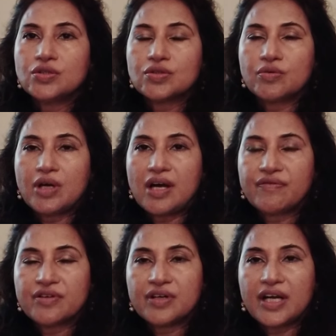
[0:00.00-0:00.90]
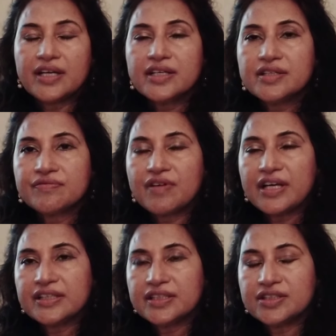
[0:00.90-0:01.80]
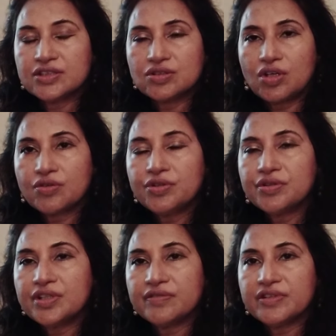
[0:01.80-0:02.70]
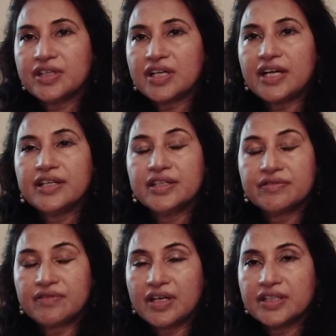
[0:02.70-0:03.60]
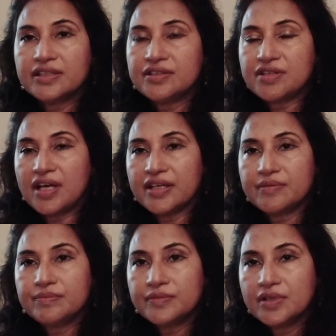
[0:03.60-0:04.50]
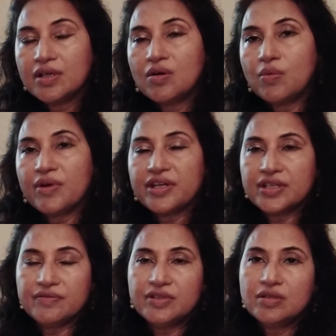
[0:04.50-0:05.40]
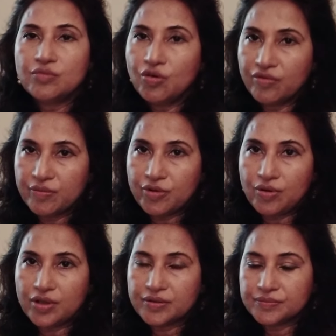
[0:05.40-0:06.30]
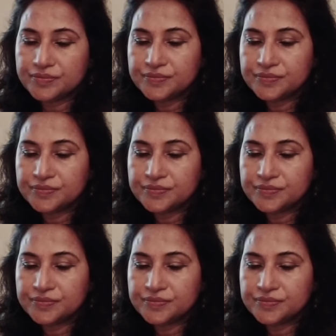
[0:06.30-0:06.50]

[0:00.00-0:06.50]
So after identifying that he is not going to live here, identify the time where he will move abroad.